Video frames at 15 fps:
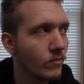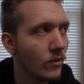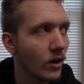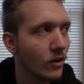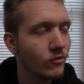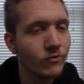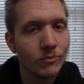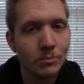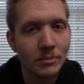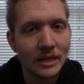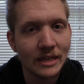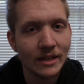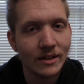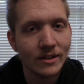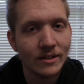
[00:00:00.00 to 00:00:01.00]
of
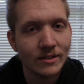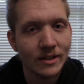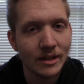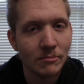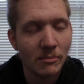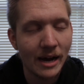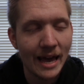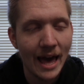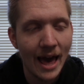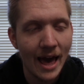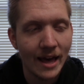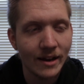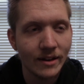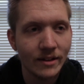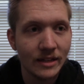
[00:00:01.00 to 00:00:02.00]
me and my
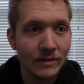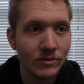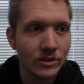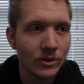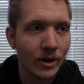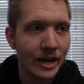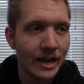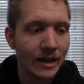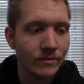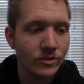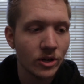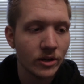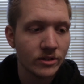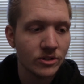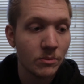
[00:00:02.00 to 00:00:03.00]
head, even though I have
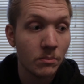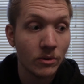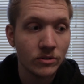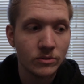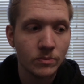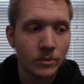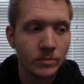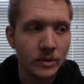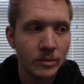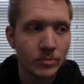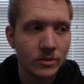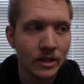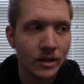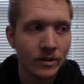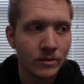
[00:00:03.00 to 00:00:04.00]
talked to multiple
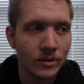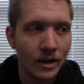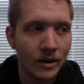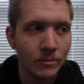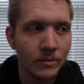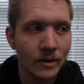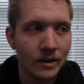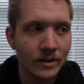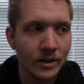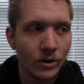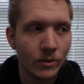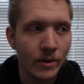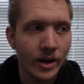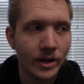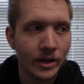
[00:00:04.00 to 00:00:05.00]
people about it
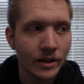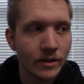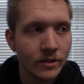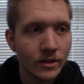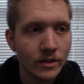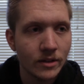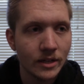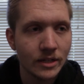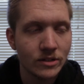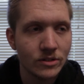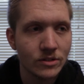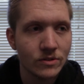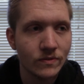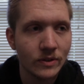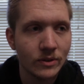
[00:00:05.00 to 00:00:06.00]
already. It
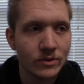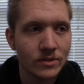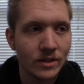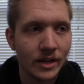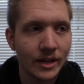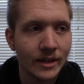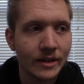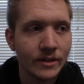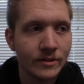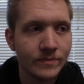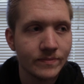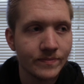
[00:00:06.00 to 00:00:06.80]
just feels like...